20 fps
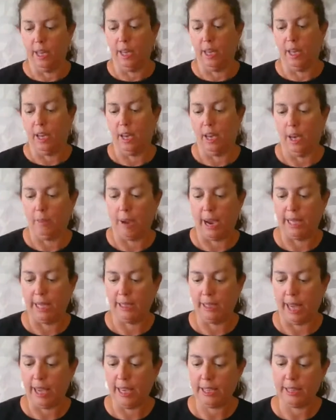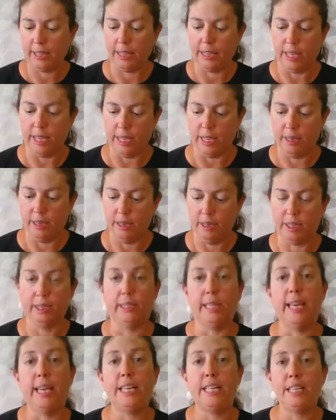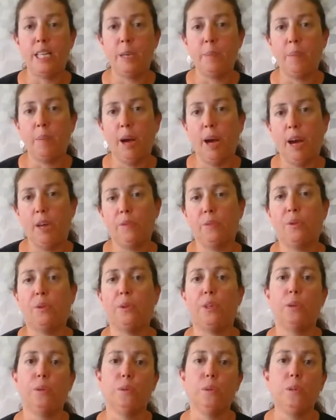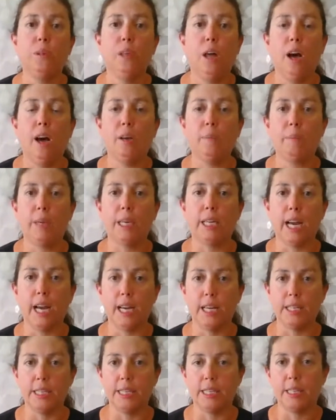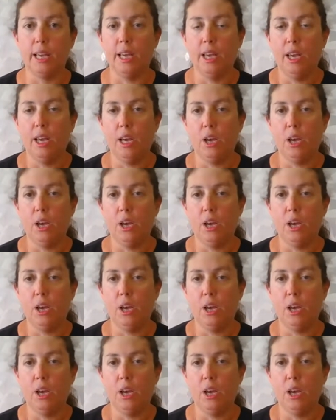I like the clay teapot for the oolong because